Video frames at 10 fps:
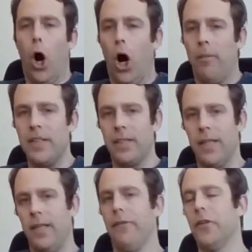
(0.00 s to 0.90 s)

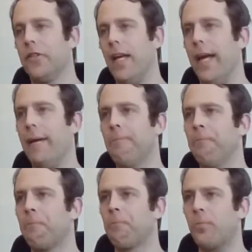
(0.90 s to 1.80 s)
Obviously, if you say,
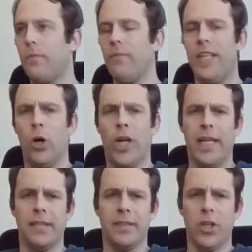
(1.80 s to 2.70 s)

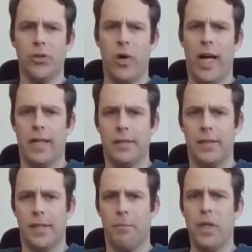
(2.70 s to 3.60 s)
okay, this is not
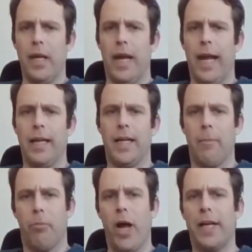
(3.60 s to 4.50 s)
realistic, in
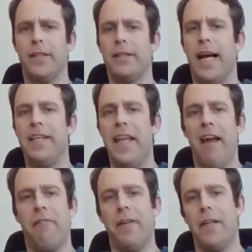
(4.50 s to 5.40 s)
practice, I
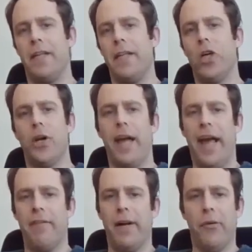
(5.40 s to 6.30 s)
definitely gonna
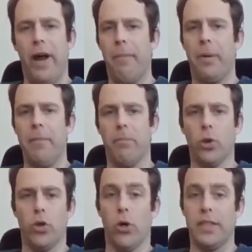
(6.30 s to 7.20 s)
have a ramp
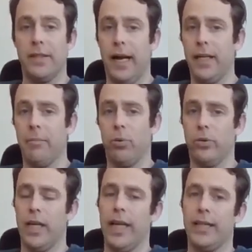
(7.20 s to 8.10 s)
input or a sine
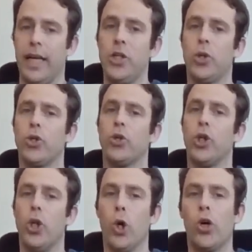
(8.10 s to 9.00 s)
input, then you
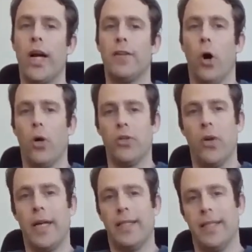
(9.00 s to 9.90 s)
should look at
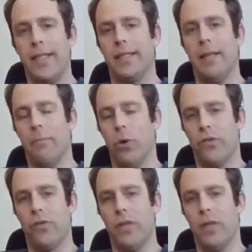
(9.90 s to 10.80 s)
also at these
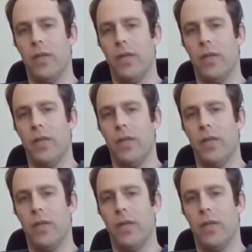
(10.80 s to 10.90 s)
inputs.